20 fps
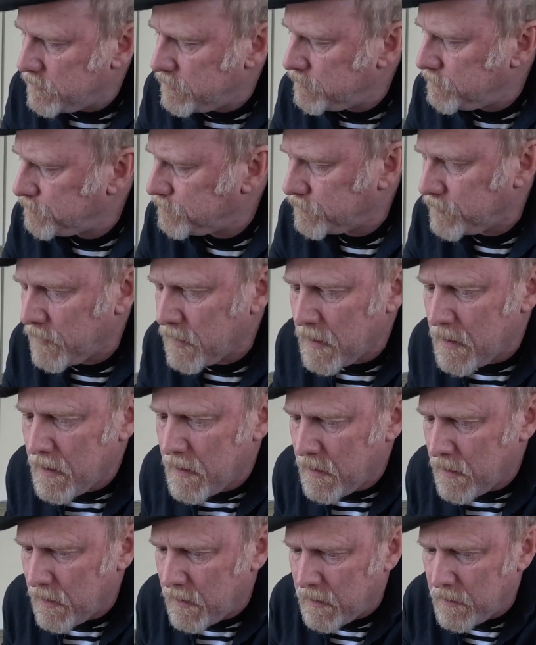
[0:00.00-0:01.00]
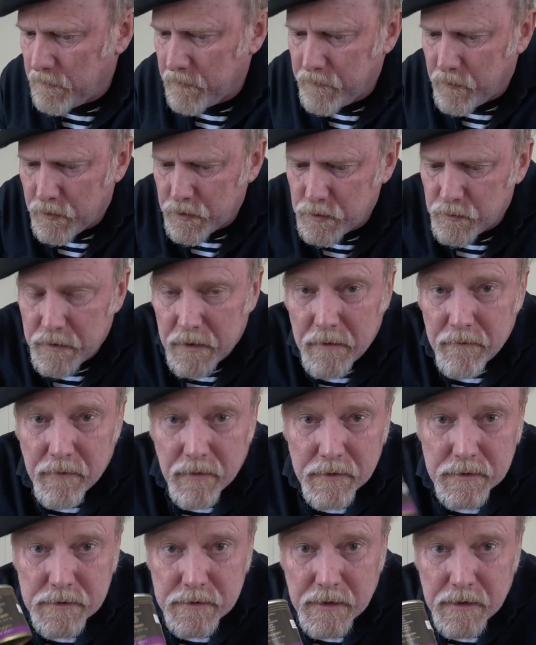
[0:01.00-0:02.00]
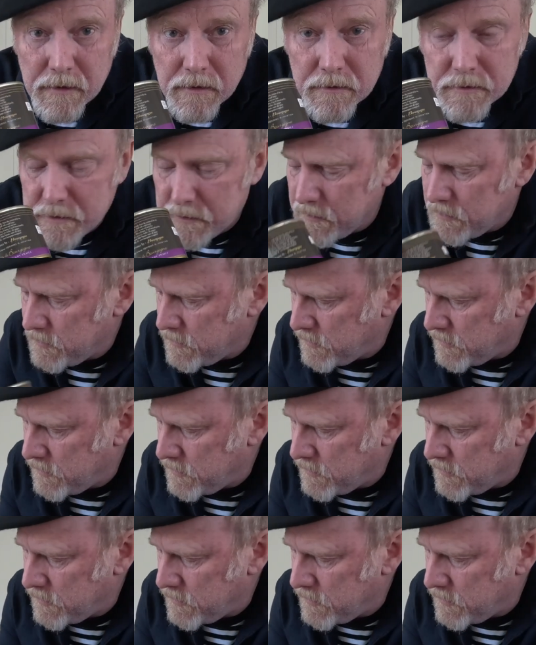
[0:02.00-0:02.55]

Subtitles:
Of course, we have our snails.